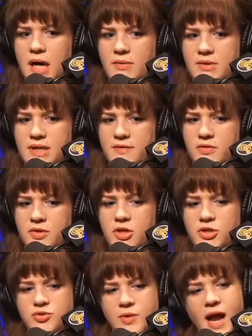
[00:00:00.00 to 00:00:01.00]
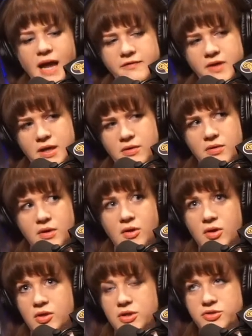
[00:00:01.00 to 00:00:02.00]
I would never. The
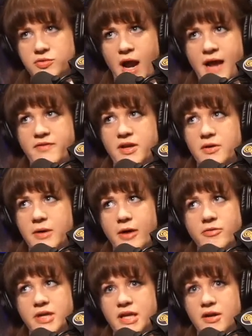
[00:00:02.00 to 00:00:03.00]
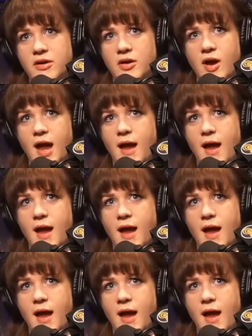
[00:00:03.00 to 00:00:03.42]
driving around here,